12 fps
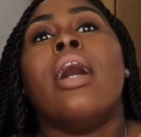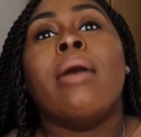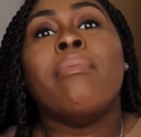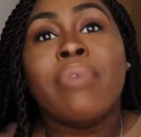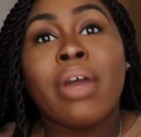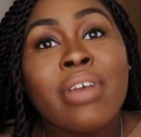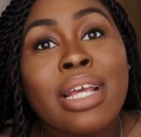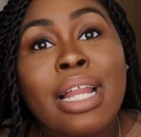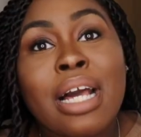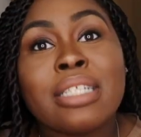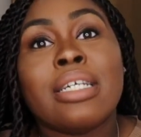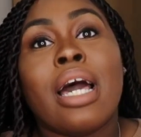I'm very
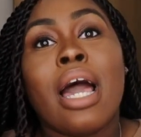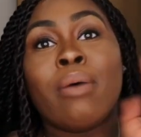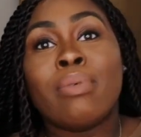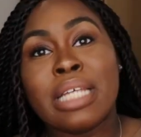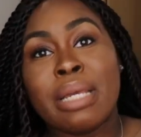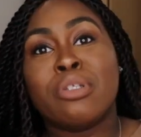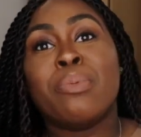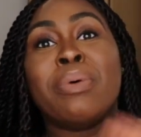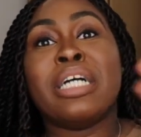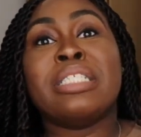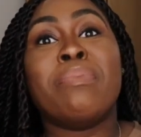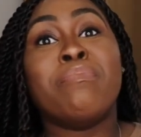glad I was able to
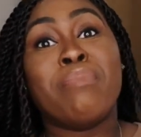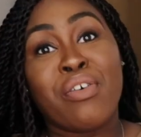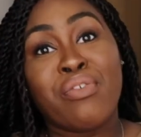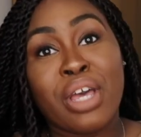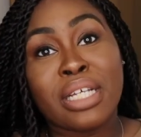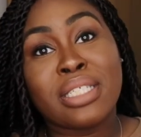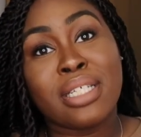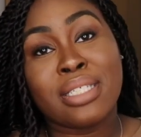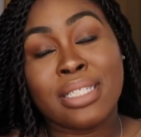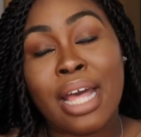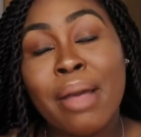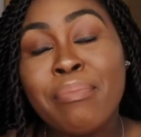pass my first
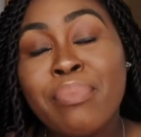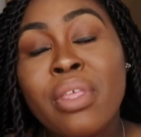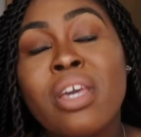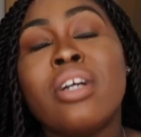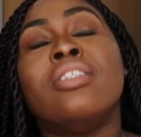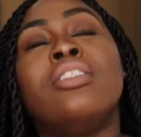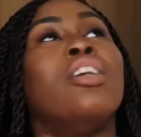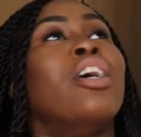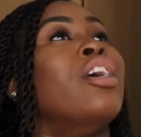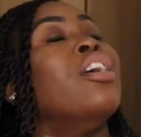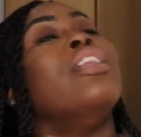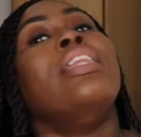exam.
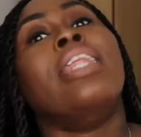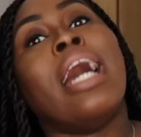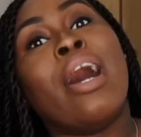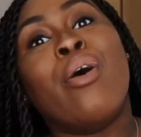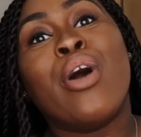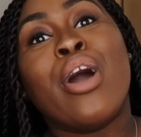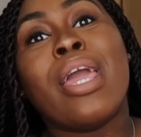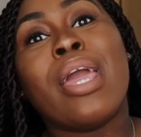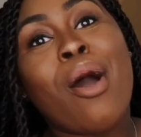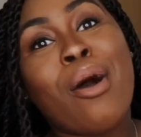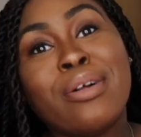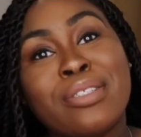So now
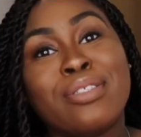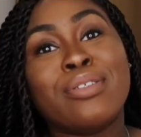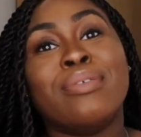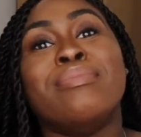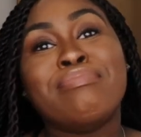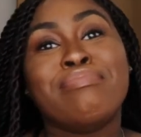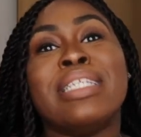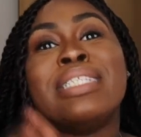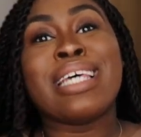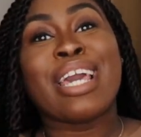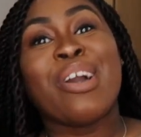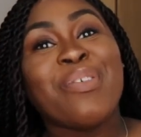onto the
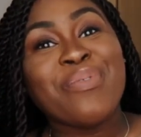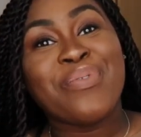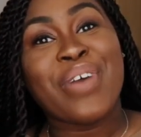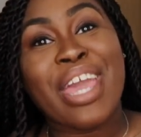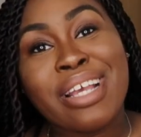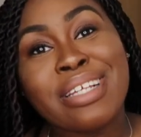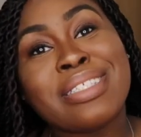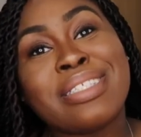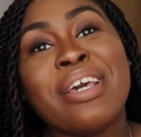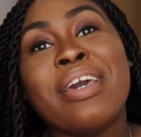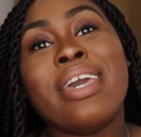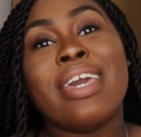second phase
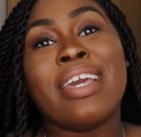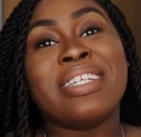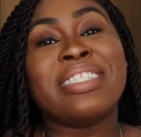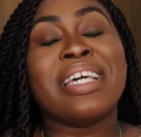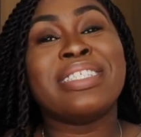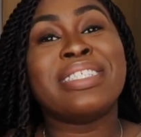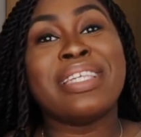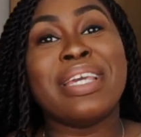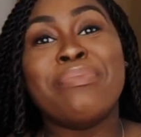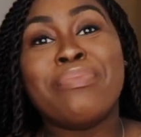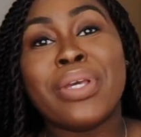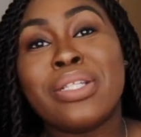is
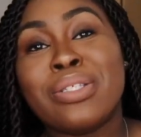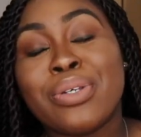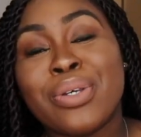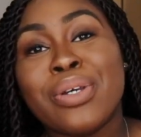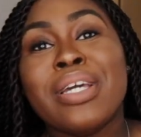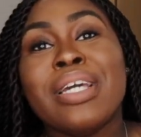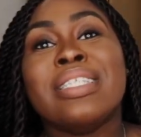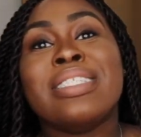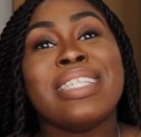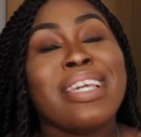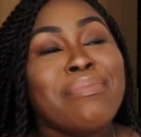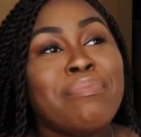CMP2.
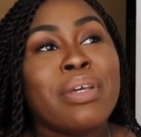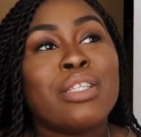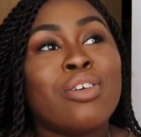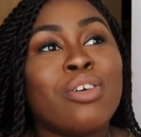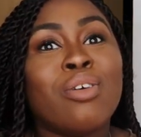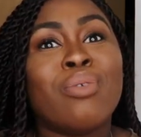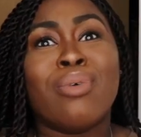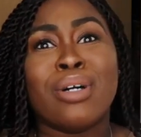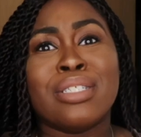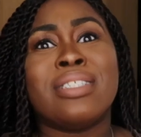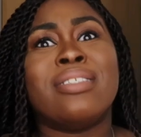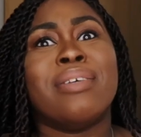CMP2
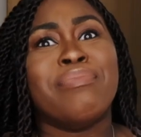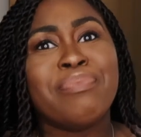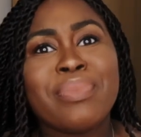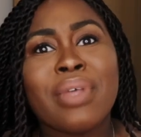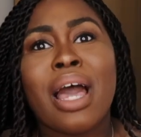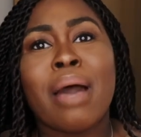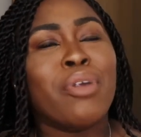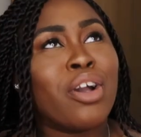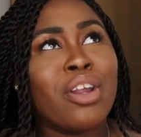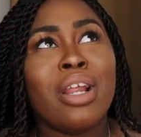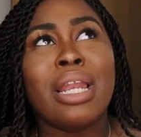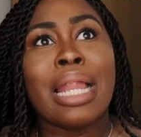was, I'm not
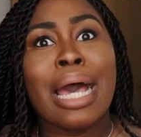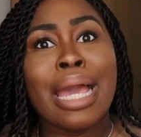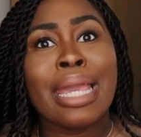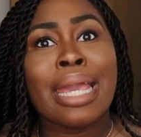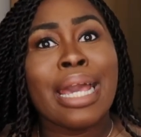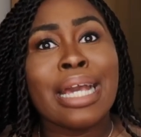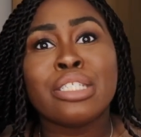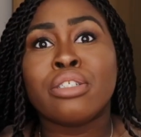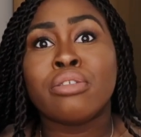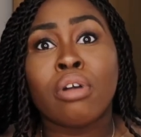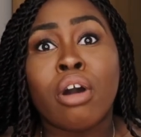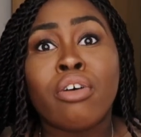gonna lie, a
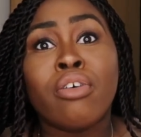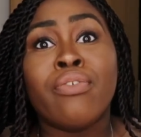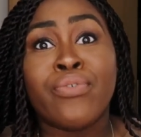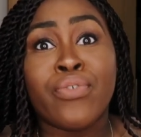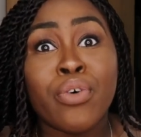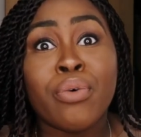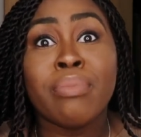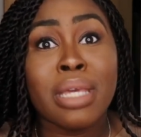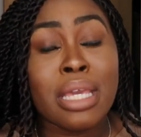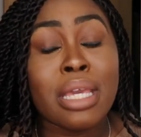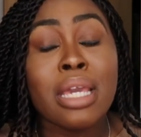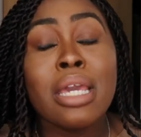struggle for
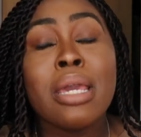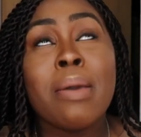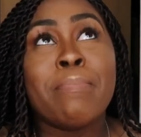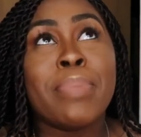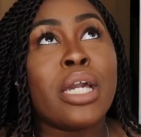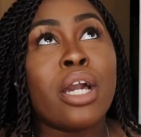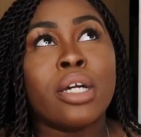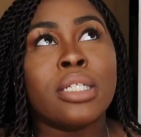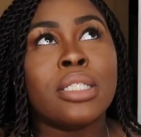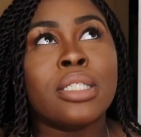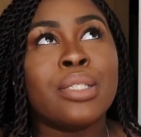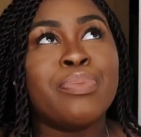me
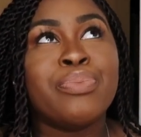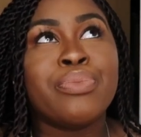because